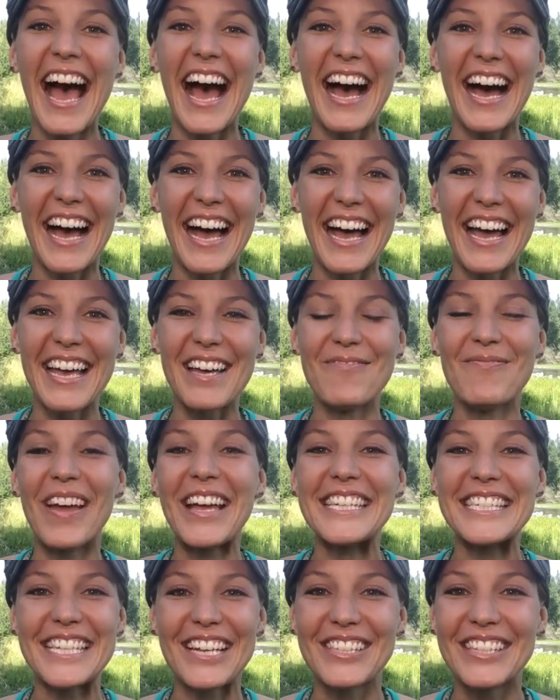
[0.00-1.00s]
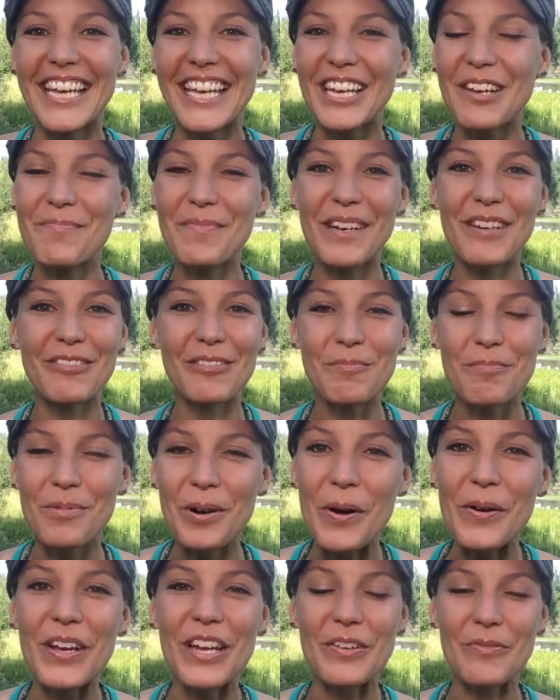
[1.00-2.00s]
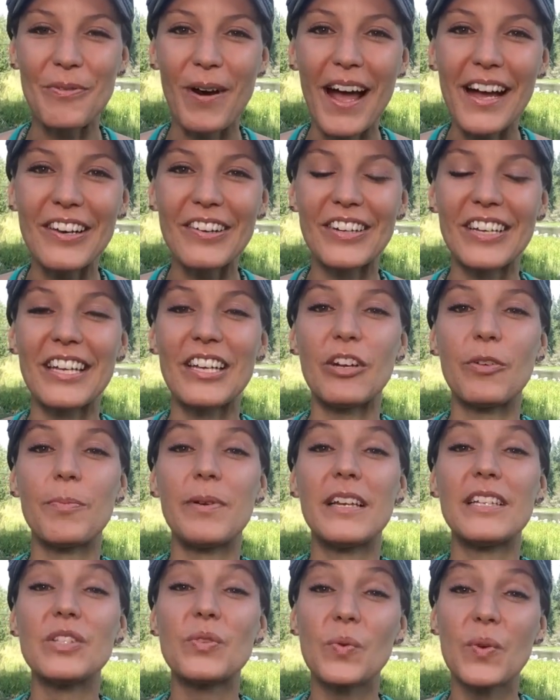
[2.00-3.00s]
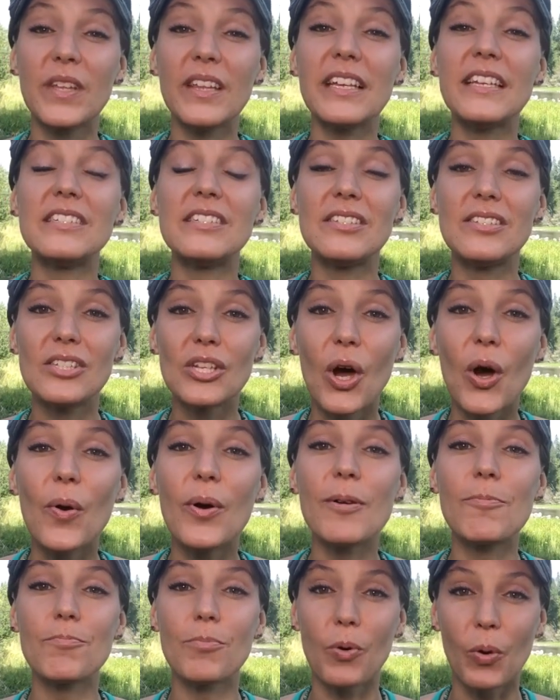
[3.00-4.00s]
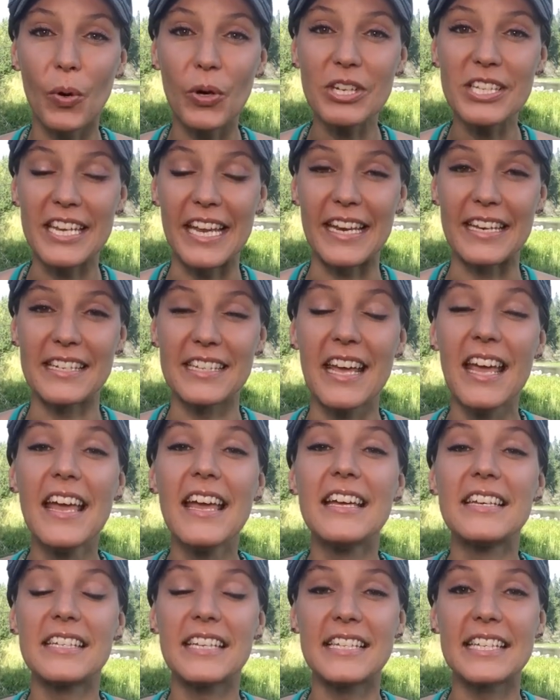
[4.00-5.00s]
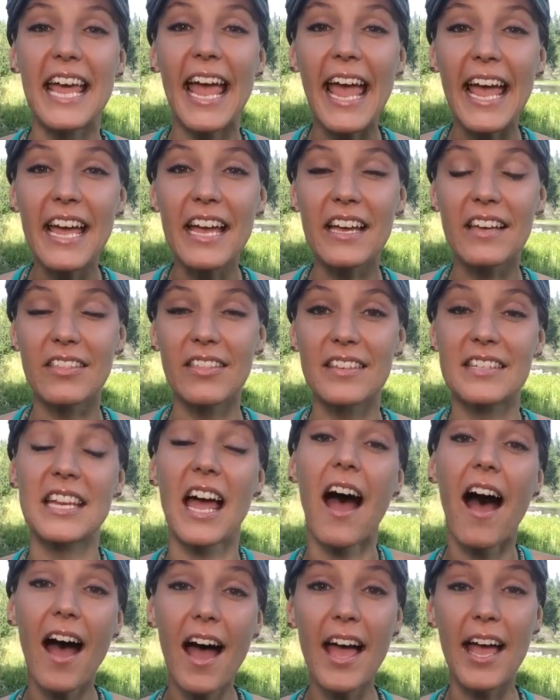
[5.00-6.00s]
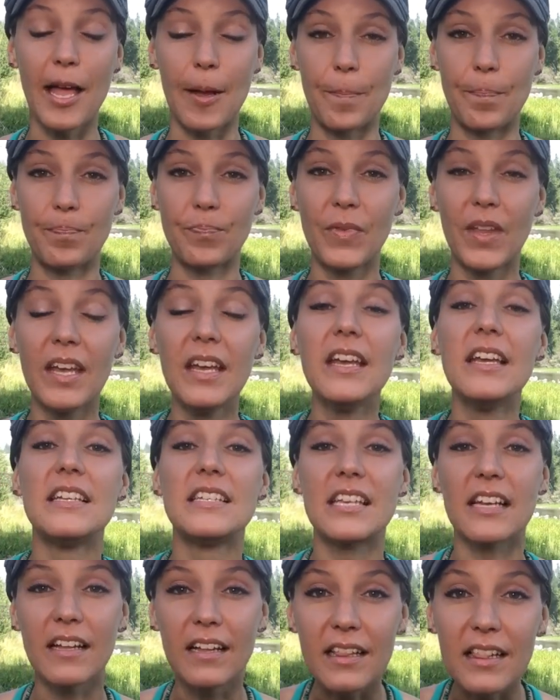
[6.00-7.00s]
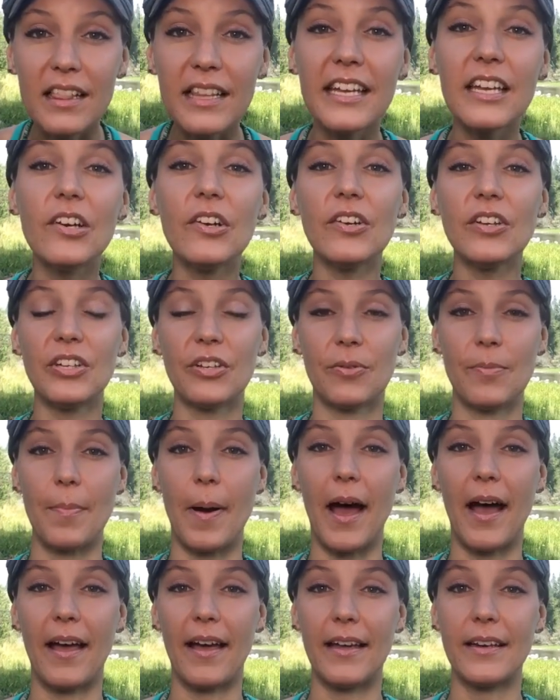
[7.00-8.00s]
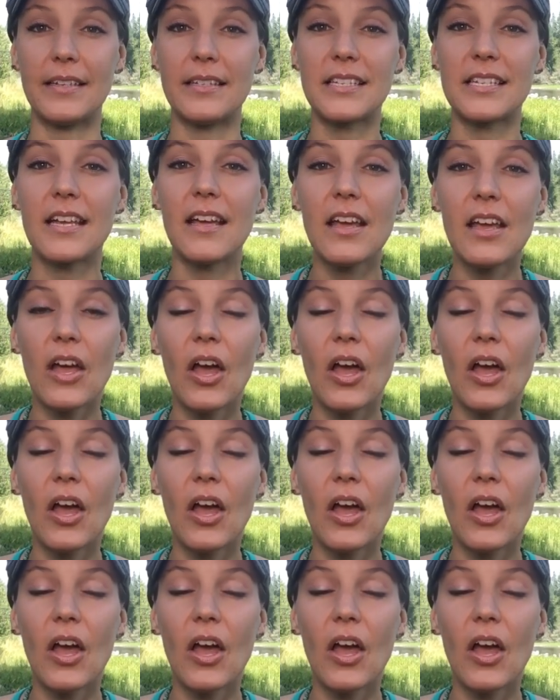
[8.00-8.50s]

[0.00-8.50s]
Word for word: I may sound like a bit of a broken record here, but it's really so important to take the time to clear your mind,